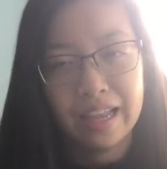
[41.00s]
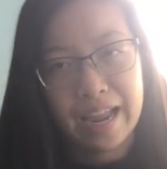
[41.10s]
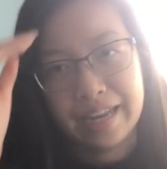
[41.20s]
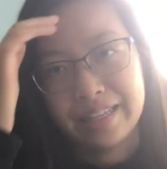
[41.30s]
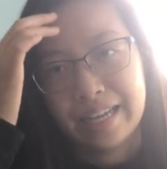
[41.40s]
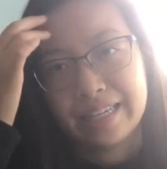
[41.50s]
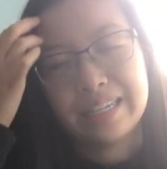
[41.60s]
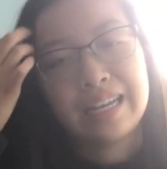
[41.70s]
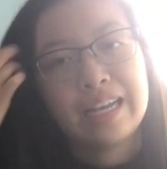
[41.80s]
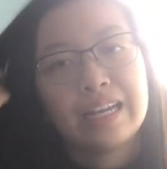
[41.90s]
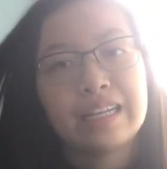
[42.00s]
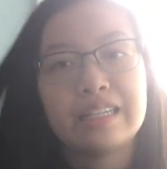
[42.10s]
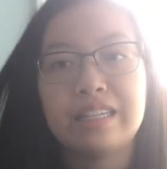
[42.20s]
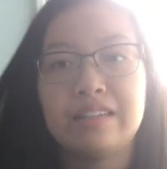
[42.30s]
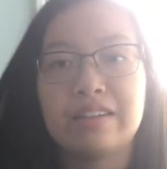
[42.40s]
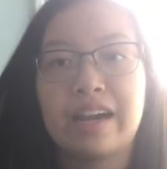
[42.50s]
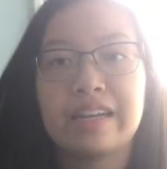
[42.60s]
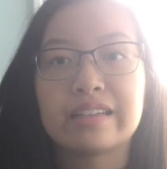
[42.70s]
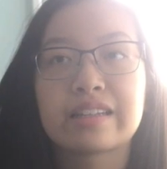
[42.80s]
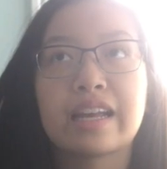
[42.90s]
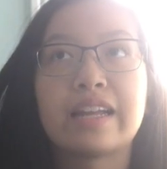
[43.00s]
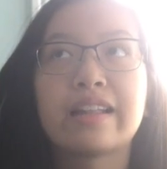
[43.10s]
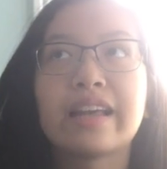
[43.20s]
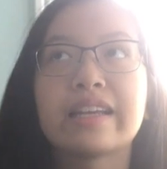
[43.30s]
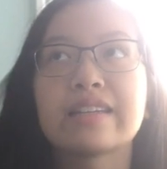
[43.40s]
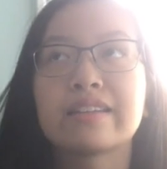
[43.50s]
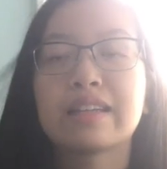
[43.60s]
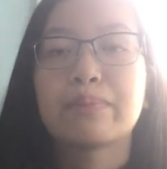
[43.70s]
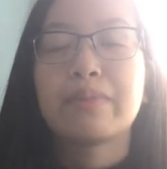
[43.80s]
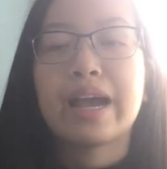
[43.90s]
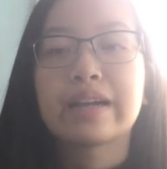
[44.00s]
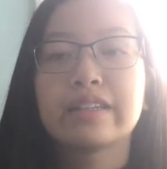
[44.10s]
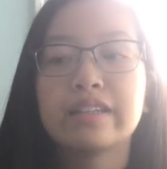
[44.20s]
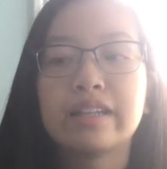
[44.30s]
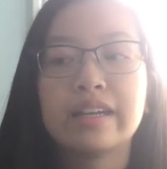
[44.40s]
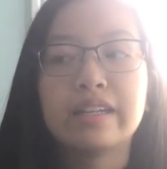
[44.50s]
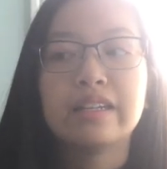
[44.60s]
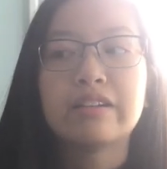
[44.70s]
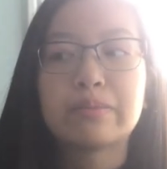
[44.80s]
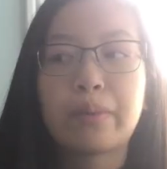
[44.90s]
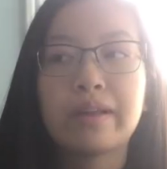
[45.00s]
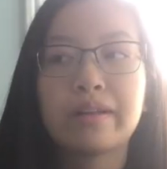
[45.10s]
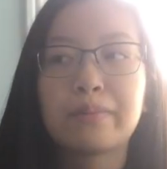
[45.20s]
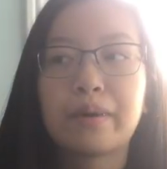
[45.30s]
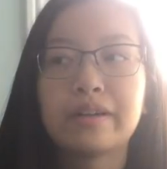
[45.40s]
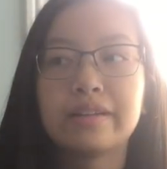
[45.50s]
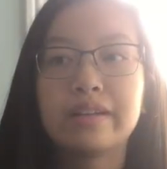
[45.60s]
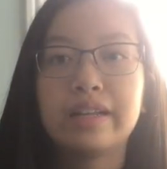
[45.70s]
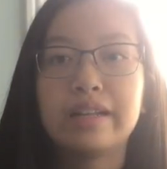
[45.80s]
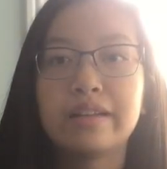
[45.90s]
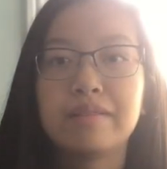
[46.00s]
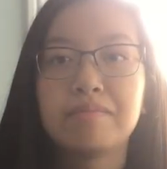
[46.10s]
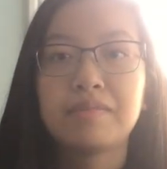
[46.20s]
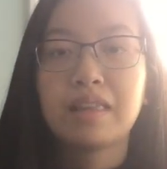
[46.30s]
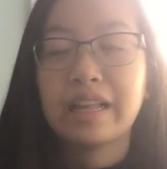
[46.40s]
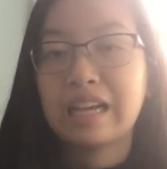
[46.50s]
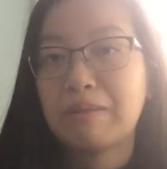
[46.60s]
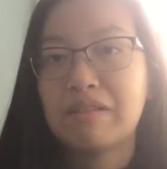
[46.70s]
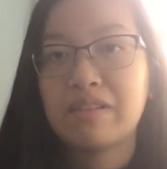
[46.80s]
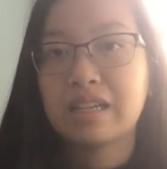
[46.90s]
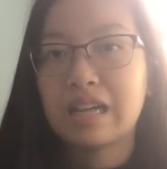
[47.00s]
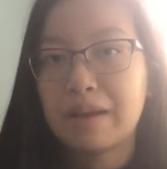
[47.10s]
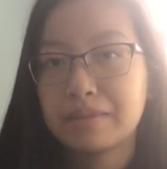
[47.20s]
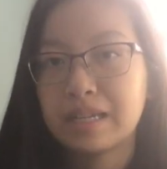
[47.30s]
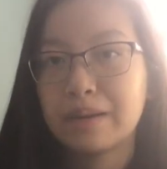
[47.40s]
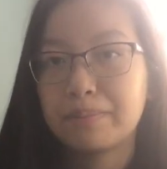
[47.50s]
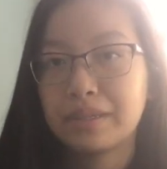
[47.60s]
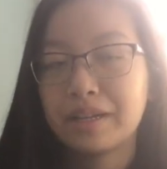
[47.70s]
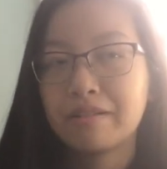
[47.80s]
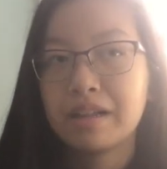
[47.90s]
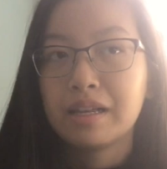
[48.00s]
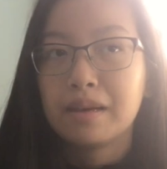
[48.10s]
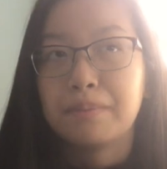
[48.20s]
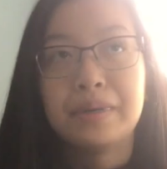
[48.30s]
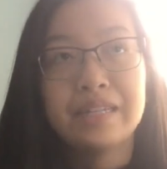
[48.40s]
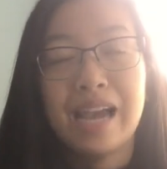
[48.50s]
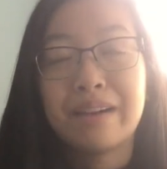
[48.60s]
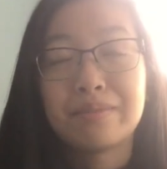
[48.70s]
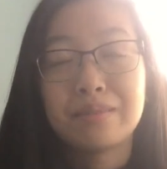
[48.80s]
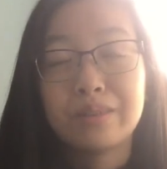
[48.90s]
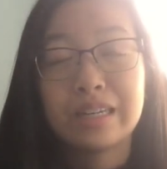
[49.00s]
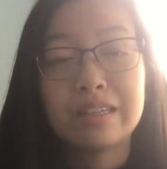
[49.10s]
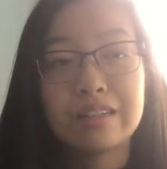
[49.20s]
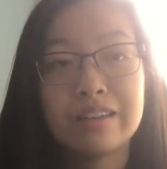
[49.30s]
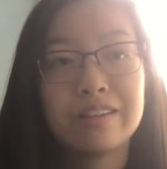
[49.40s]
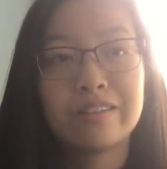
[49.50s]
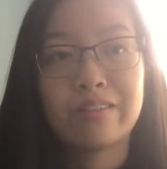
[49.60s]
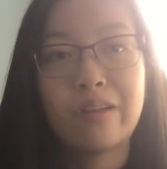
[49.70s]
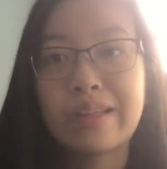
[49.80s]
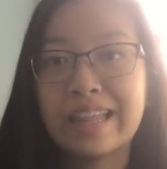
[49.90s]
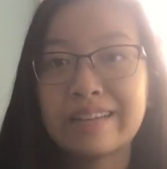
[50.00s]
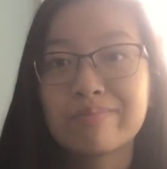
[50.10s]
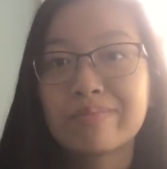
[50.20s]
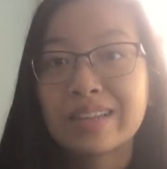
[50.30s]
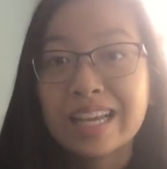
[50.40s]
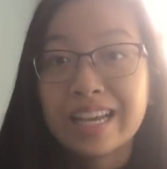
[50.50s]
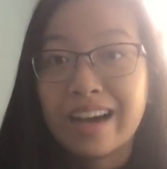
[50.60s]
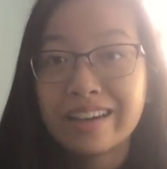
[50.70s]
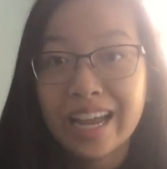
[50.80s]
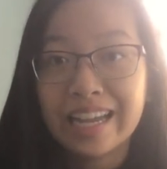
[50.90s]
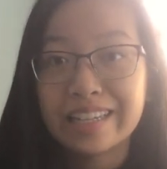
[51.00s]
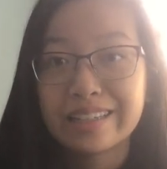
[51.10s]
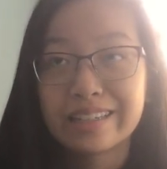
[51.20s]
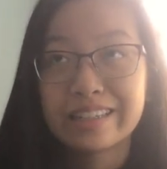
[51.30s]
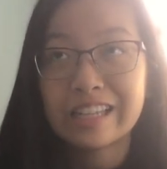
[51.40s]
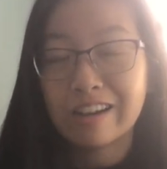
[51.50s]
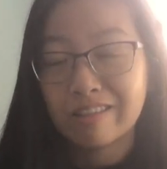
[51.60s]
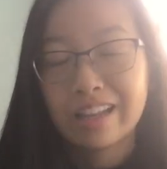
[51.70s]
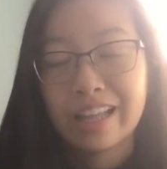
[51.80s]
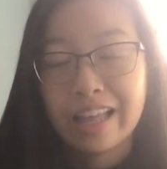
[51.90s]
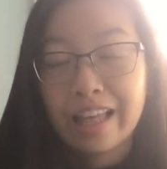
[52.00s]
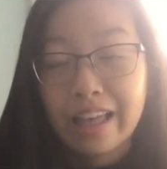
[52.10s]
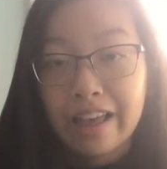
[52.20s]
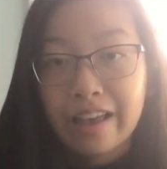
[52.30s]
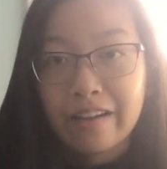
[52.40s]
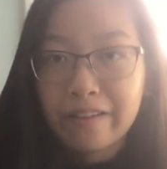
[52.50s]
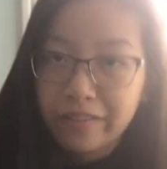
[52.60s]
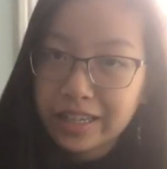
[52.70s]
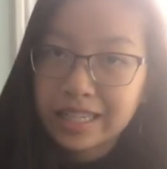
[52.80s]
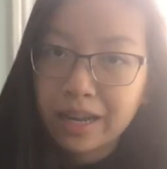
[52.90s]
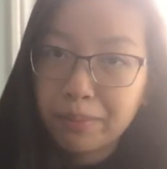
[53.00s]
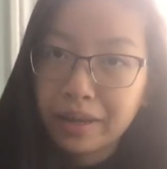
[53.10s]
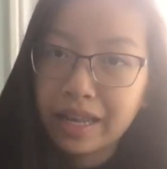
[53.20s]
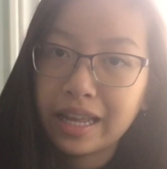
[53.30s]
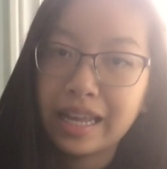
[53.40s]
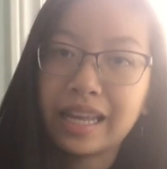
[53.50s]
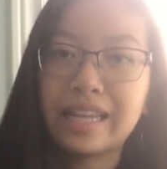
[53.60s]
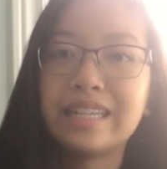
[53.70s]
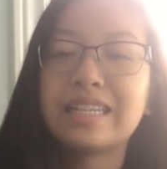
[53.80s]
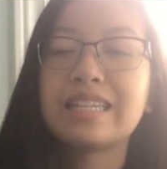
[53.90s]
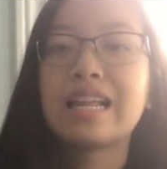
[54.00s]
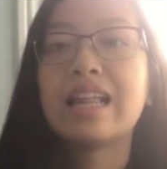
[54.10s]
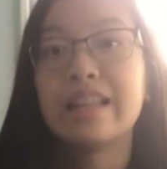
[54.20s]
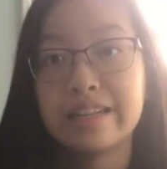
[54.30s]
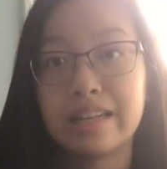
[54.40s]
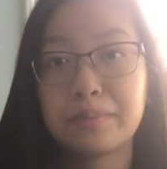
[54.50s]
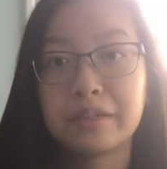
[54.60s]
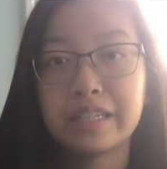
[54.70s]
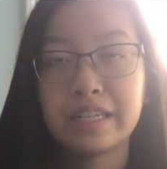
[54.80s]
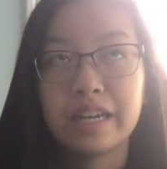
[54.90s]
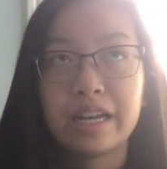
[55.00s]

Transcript: and then you guys can like skip back to the no spoiler part in the link. I'm leaving the timestamp below, but yeah, we'll roll with it. Okay, so first up is the summary.